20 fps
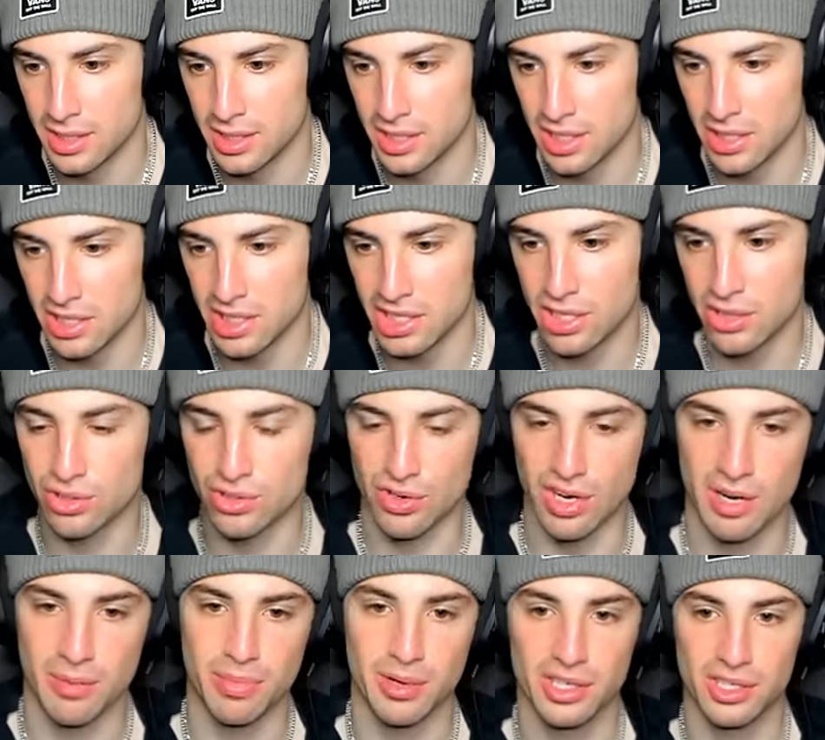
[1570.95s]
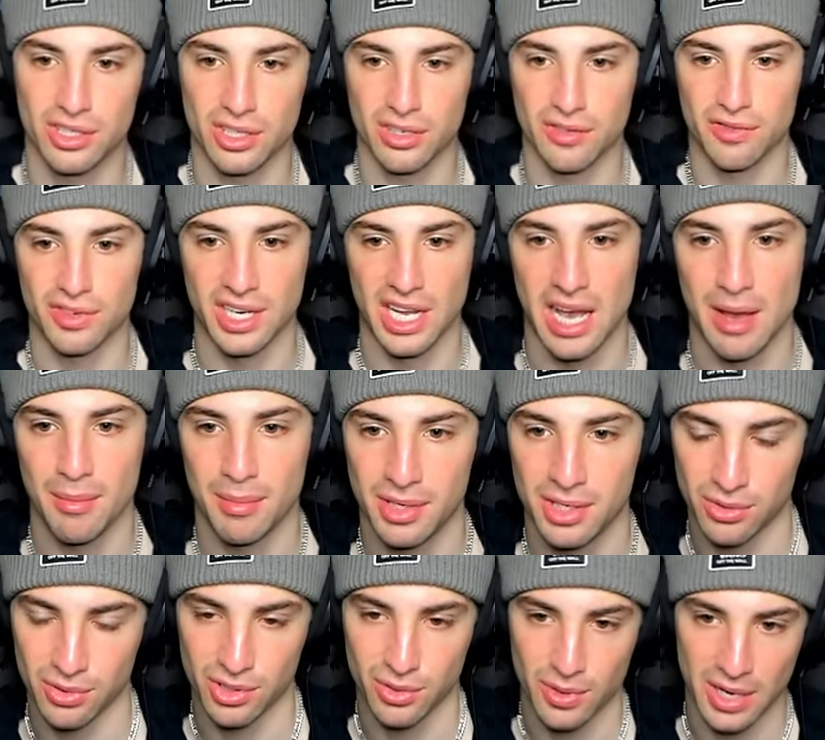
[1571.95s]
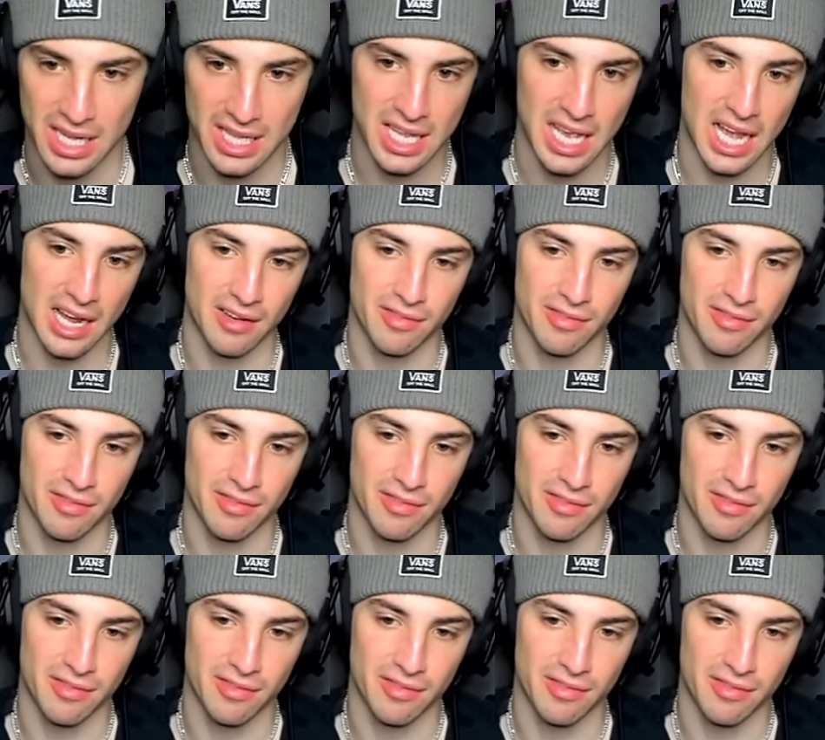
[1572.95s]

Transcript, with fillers: Did I just go Drain Punch looking for damage, or do I attack